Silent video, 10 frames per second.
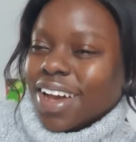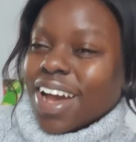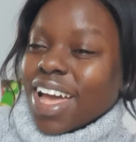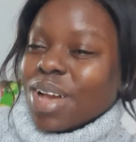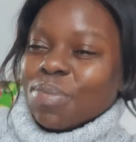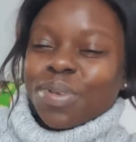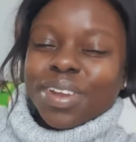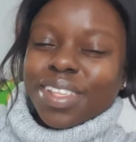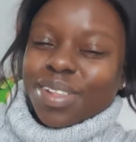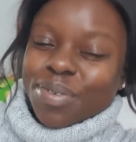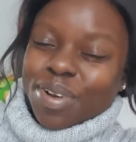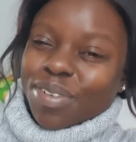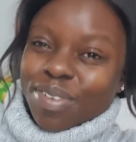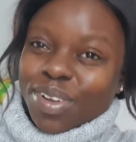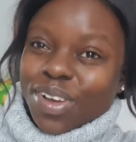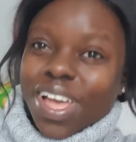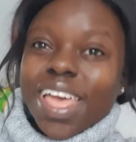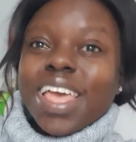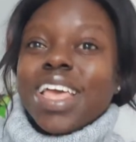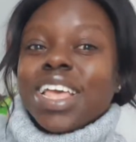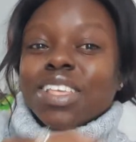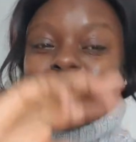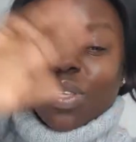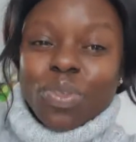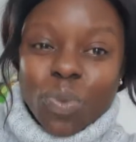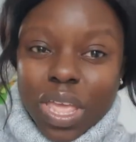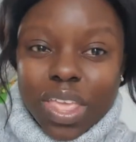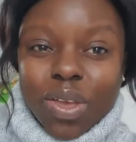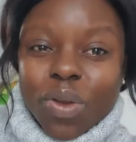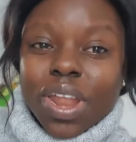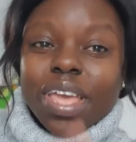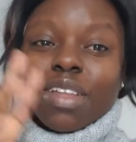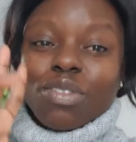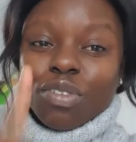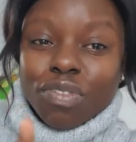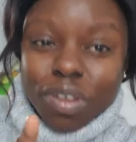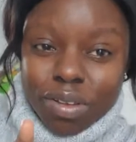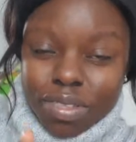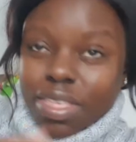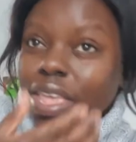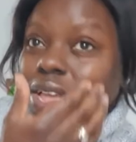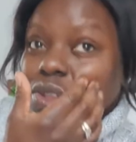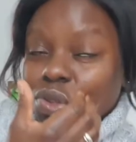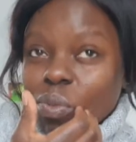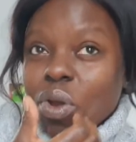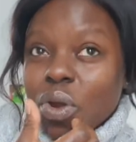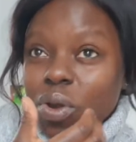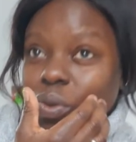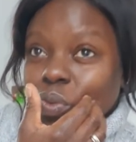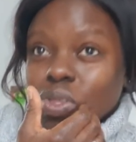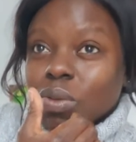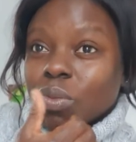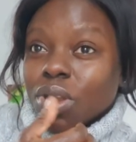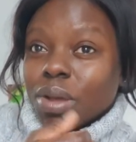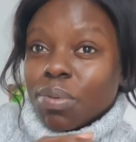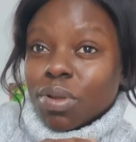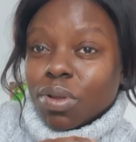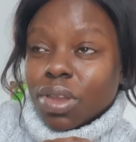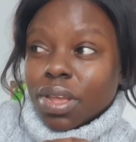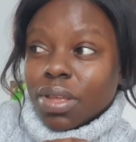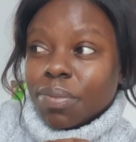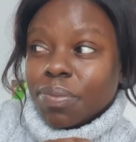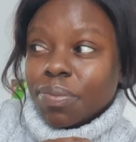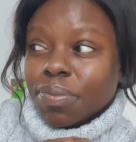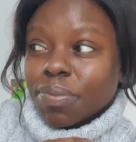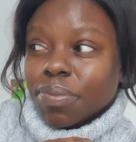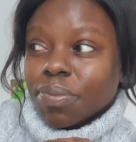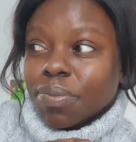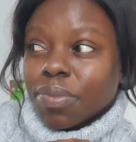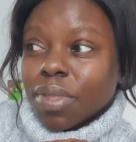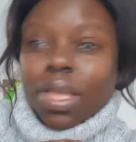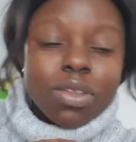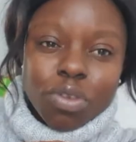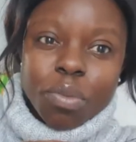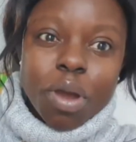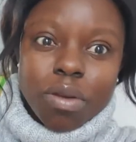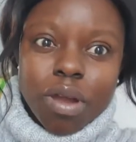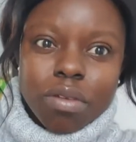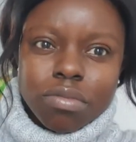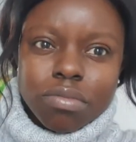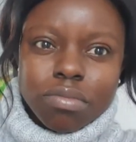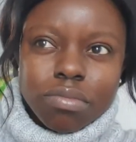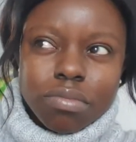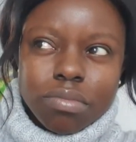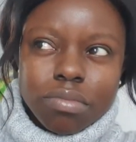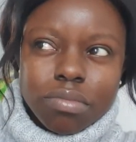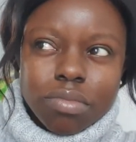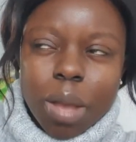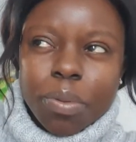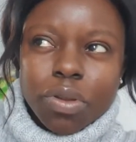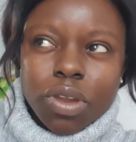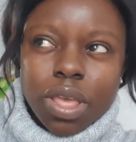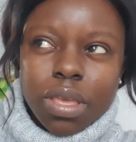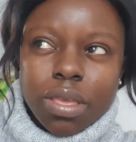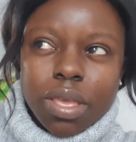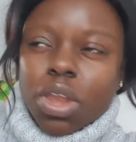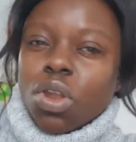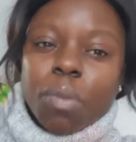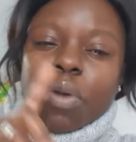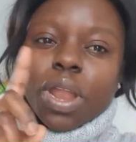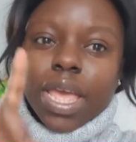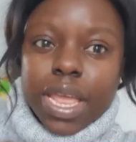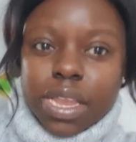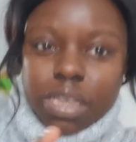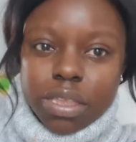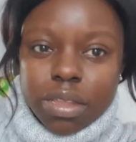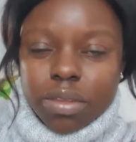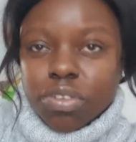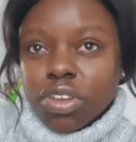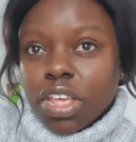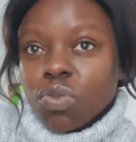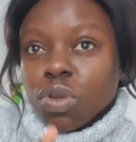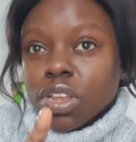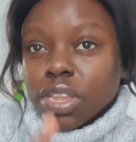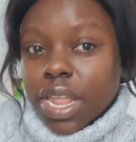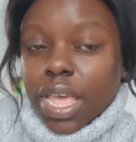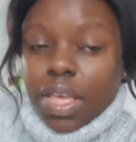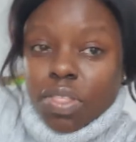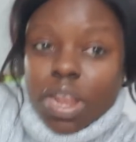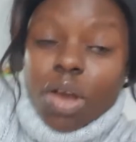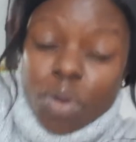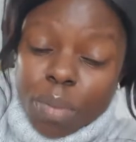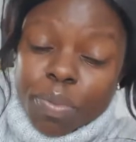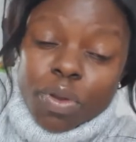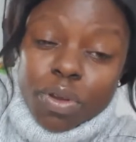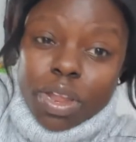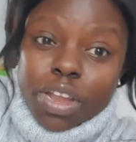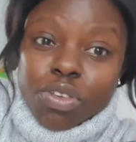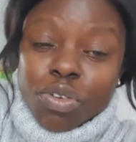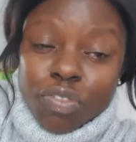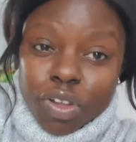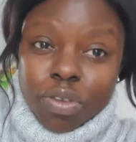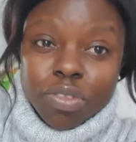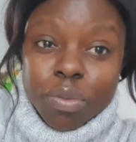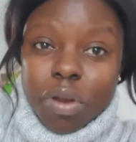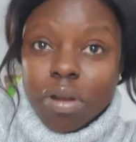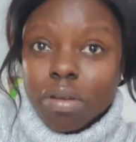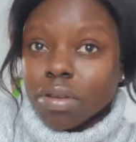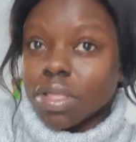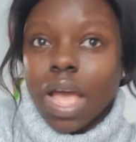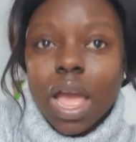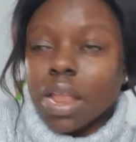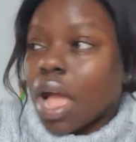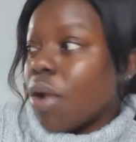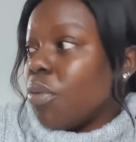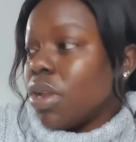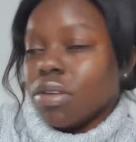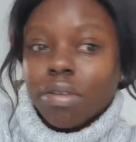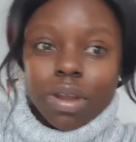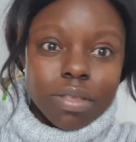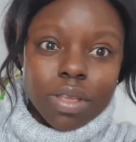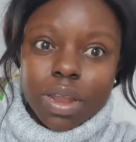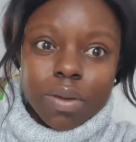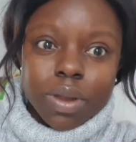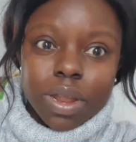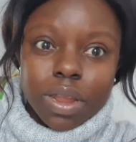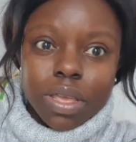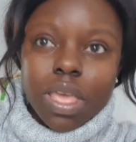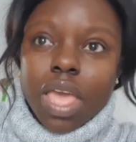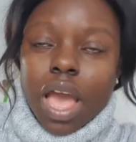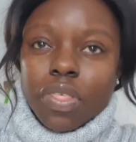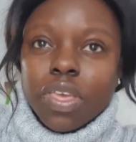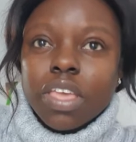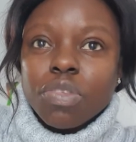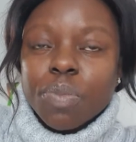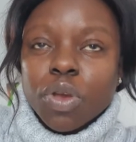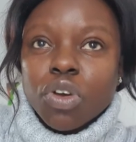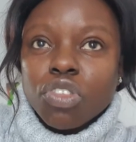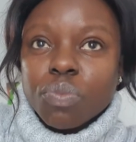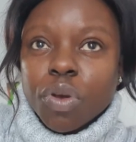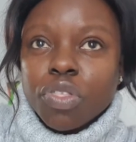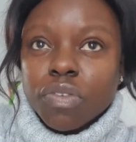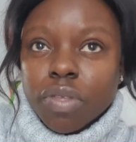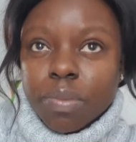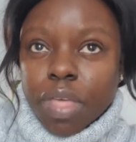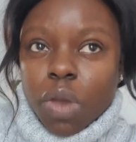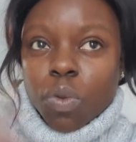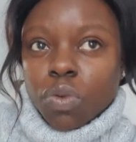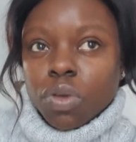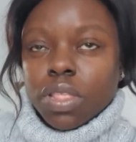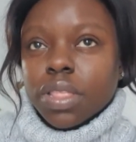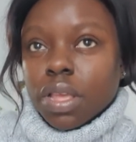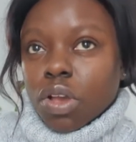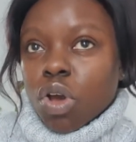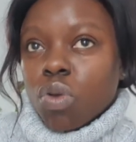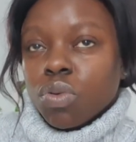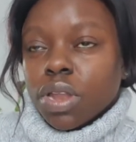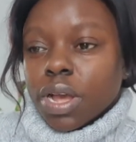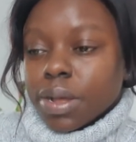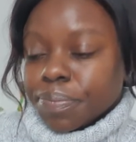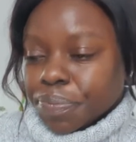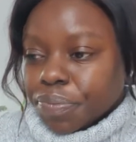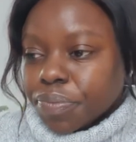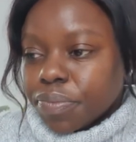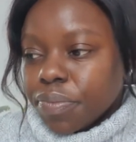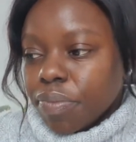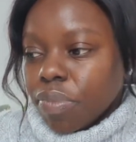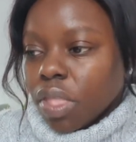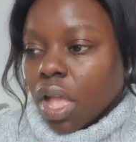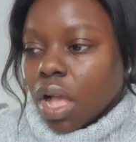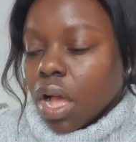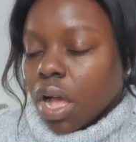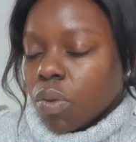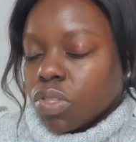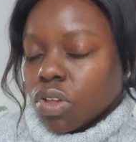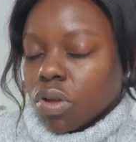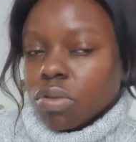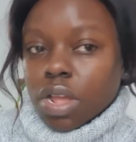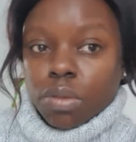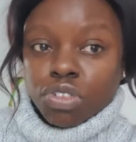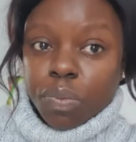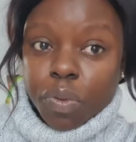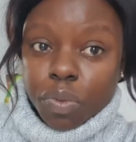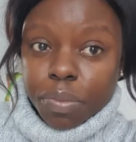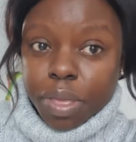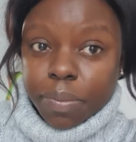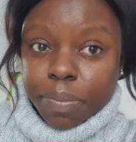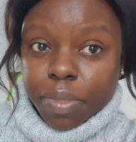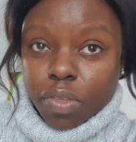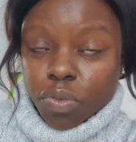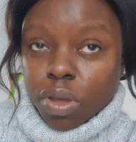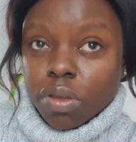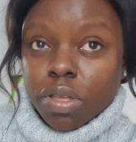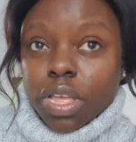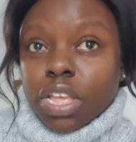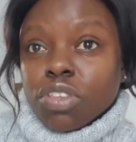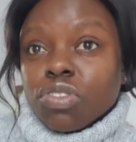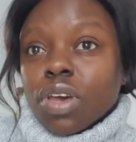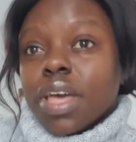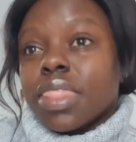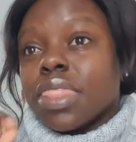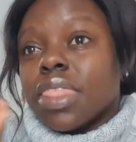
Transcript: I uploaded the wrong vlog. So this week, you're going to get two vlogs tomorrow, which I'm going to upload tomorrow. Upload today? No, I'm going to edit today's one today, and then I'll upload two vlogs tomorrow, because I really don't understand how I done it. I think it's because both of them, that one was called, what's it called? Come shopping with me as well. So I